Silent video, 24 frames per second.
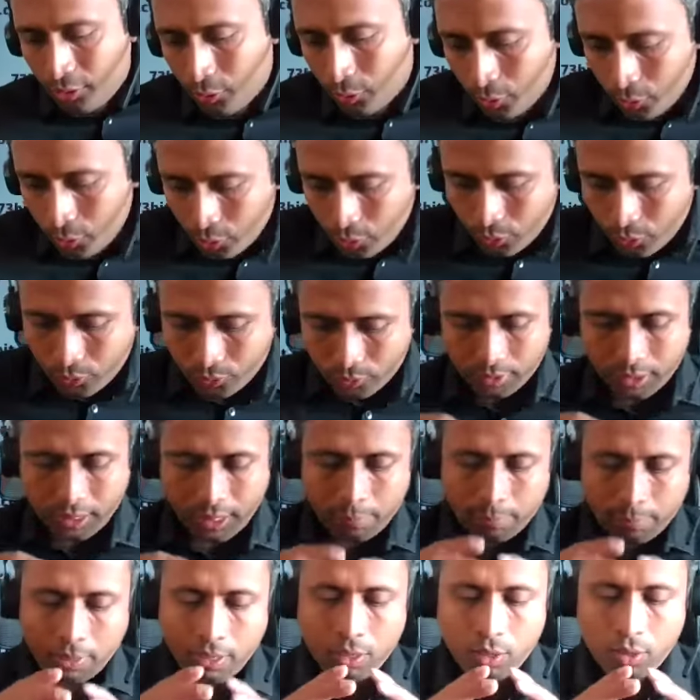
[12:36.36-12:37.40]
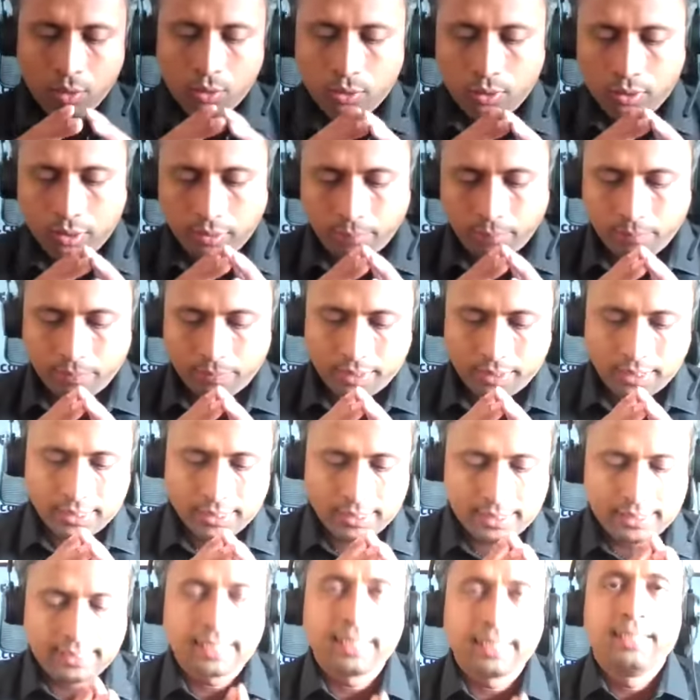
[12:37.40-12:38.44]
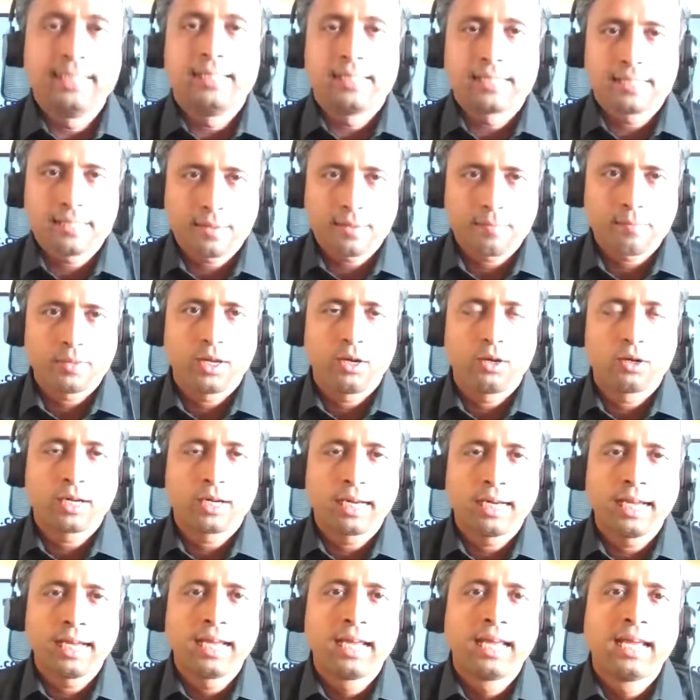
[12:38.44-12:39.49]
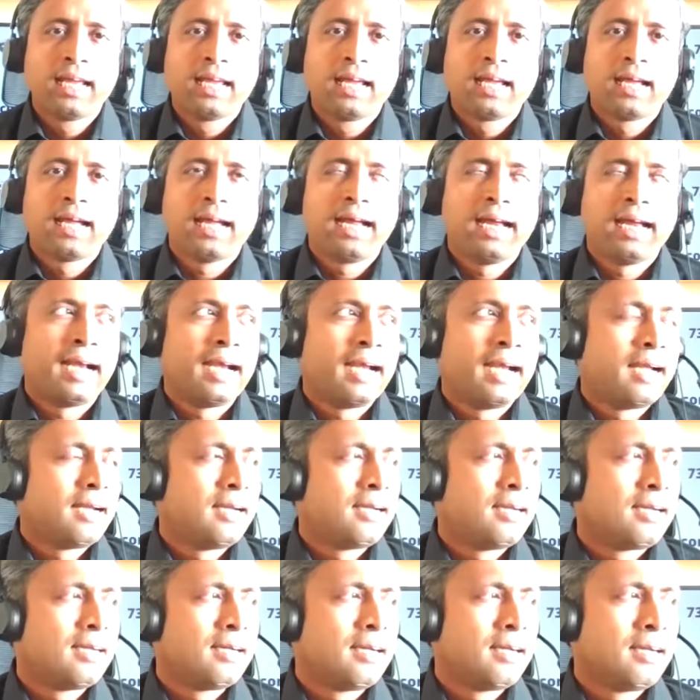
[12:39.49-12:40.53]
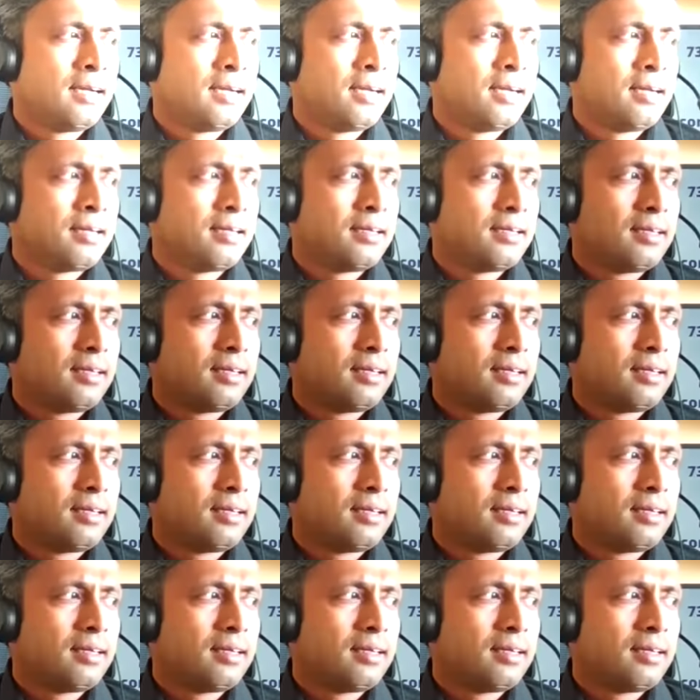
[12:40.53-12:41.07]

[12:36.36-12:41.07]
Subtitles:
to you about skills. Okay. And